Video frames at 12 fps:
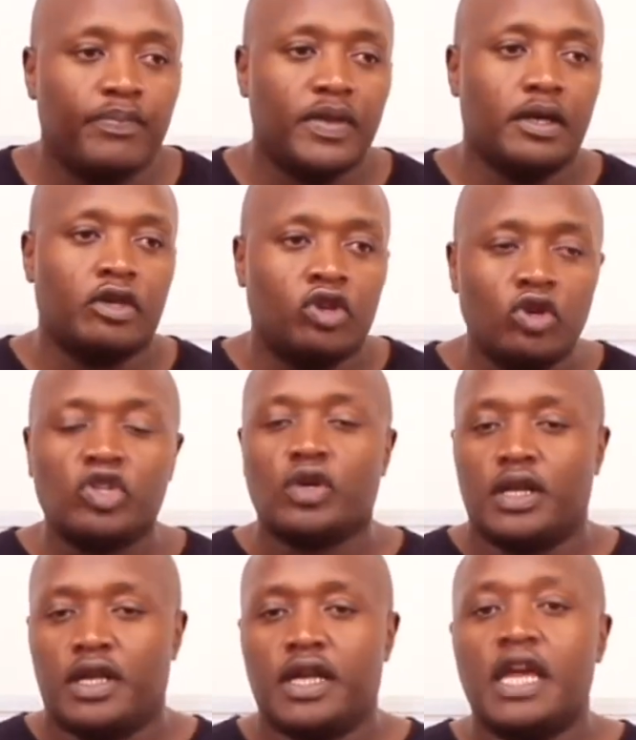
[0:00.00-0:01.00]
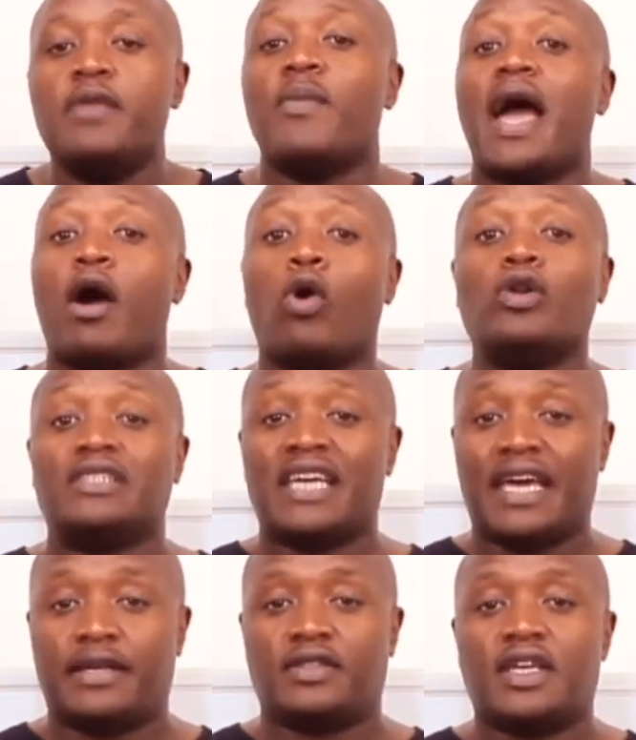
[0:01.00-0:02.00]
usually in my old
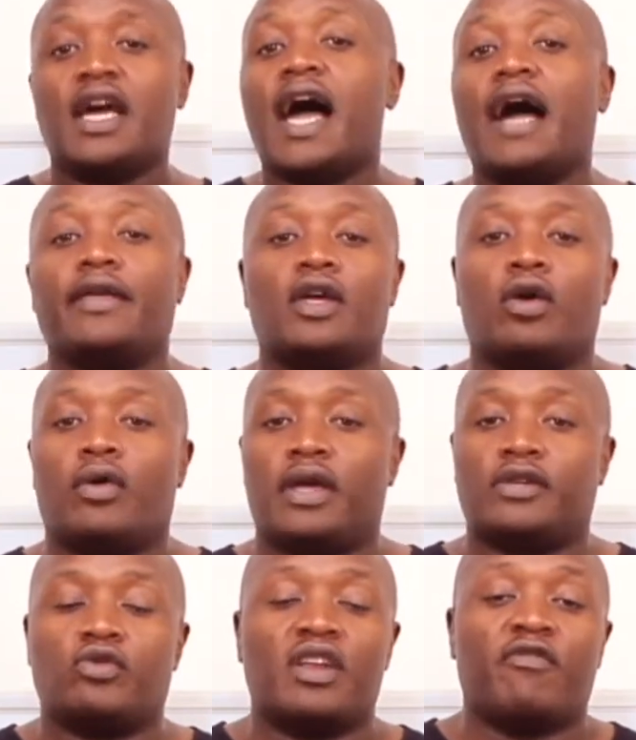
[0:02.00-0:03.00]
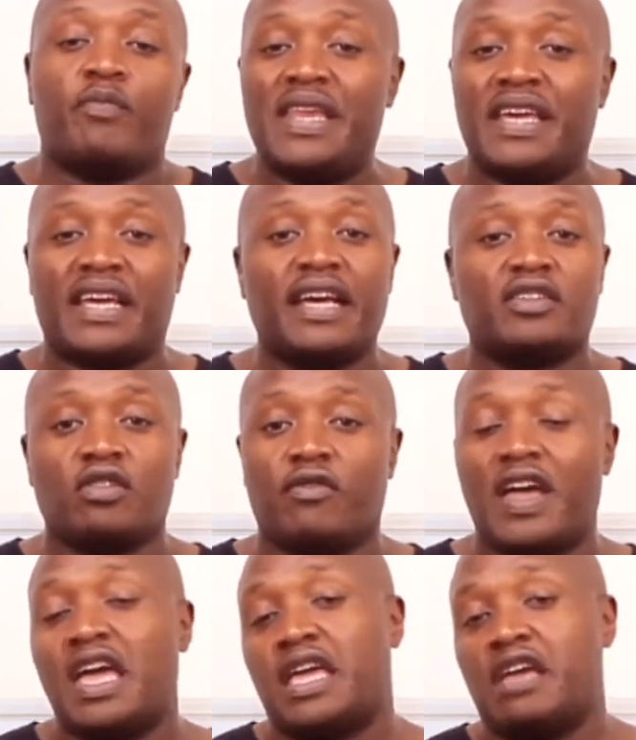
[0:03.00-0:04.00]
days, you know, it would have been a case of
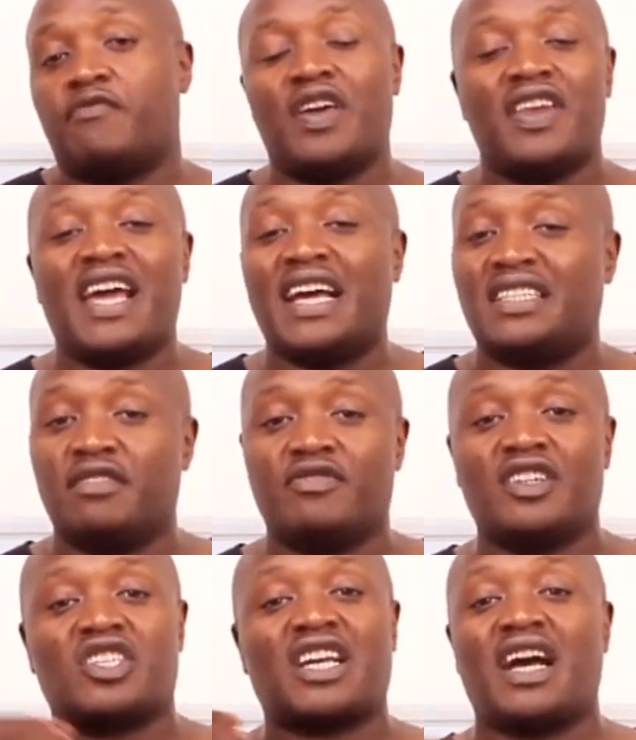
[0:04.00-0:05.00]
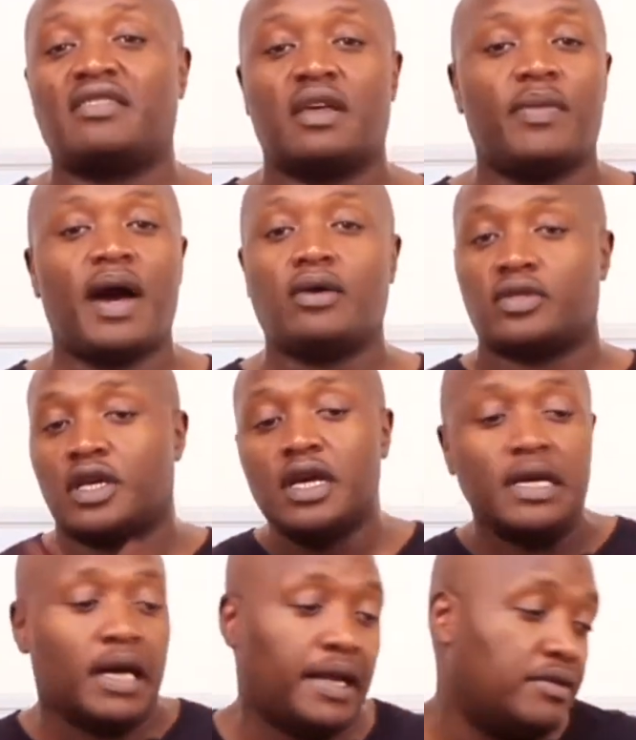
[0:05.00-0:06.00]
hey, if they're negative, just cut them out
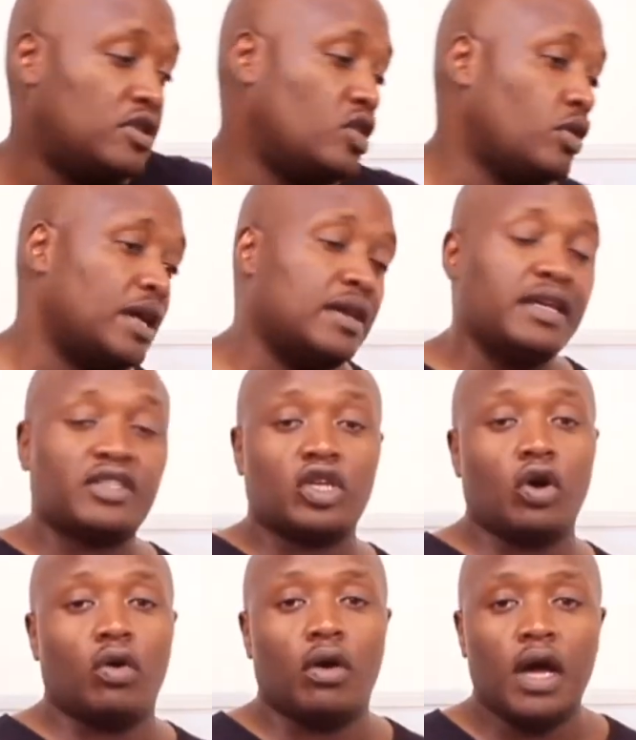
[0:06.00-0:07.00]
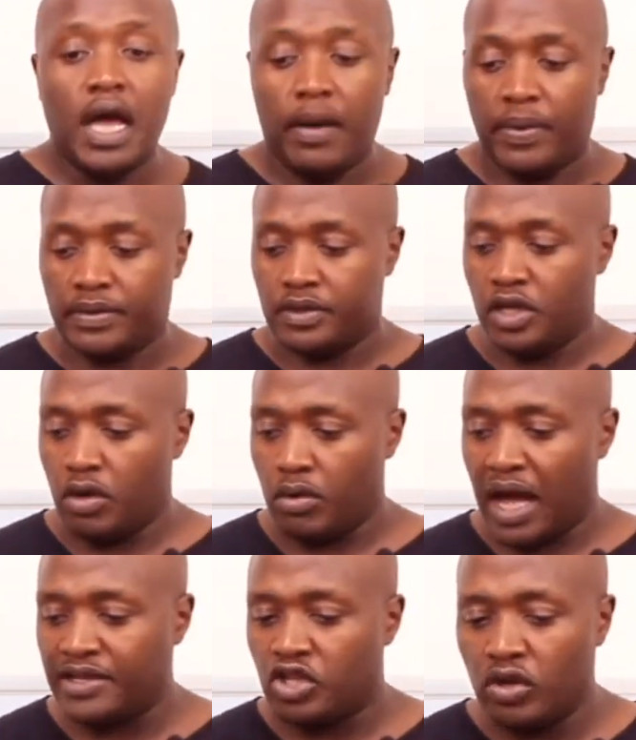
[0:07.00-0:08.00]
and you know, and let's go. But you know,
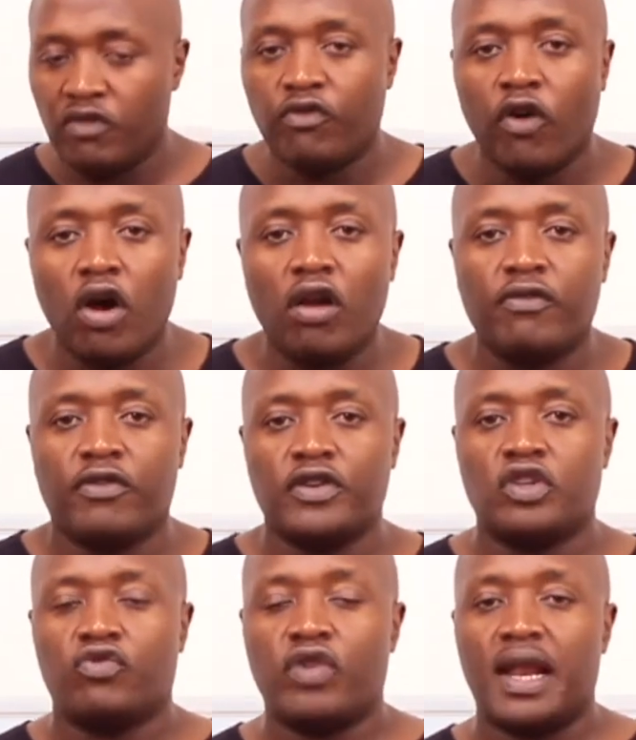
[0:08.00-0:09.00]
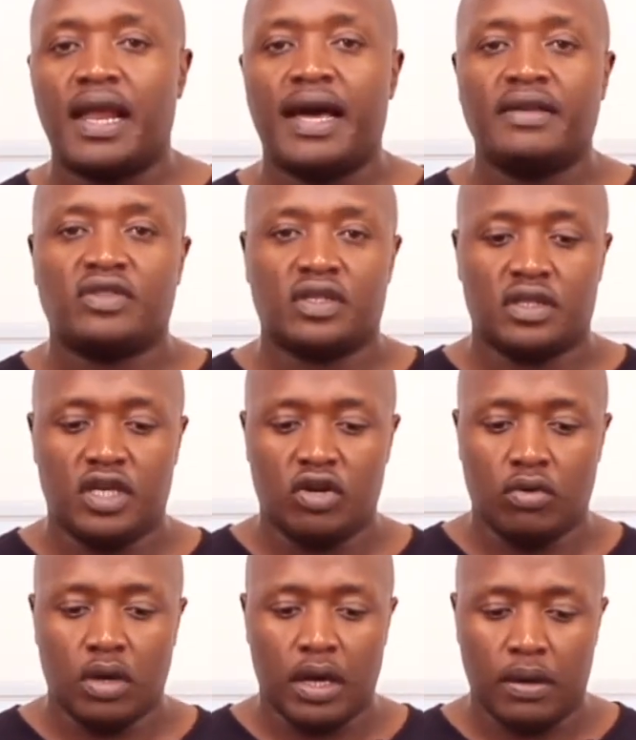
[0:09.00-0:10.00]
as you evolve and you realize that, you
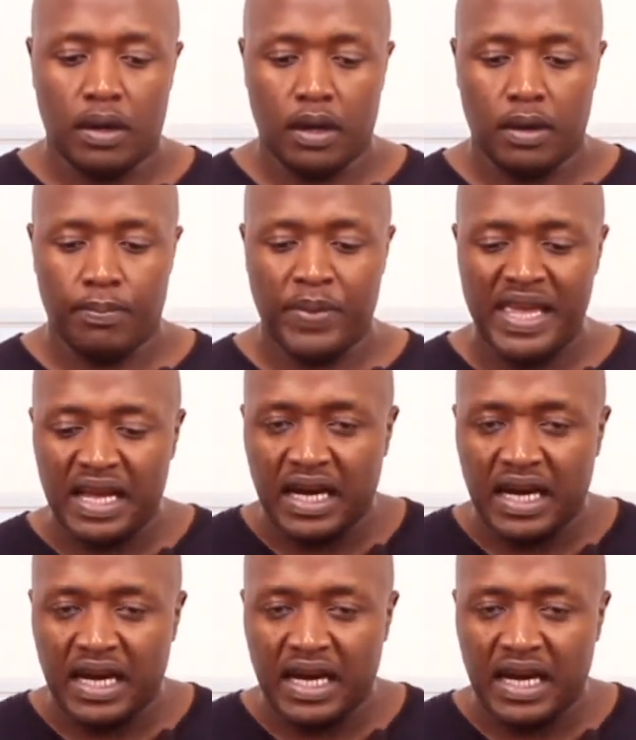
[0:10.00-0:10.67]
know, being